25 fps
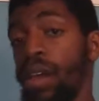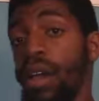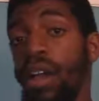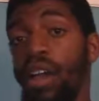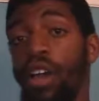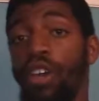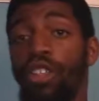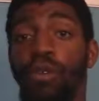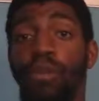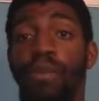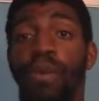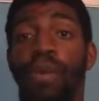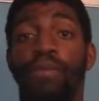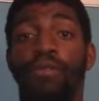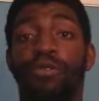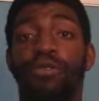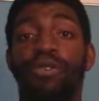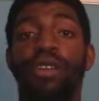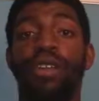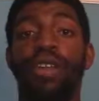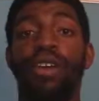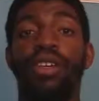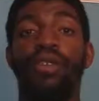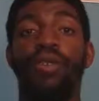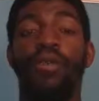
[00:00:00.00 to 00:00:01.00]
other people
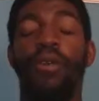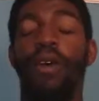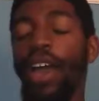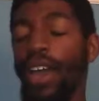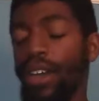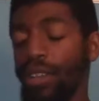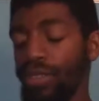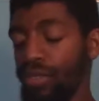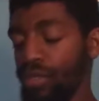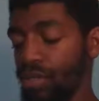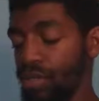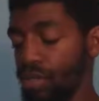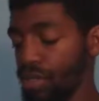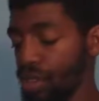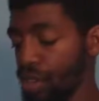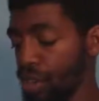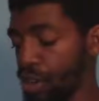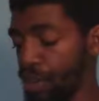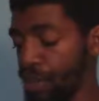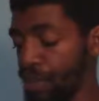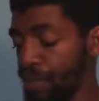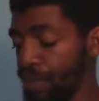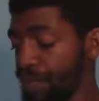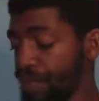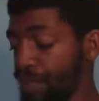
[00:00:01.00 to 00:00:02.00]
said otherwise,
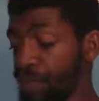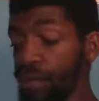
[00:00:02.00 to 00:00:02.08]
so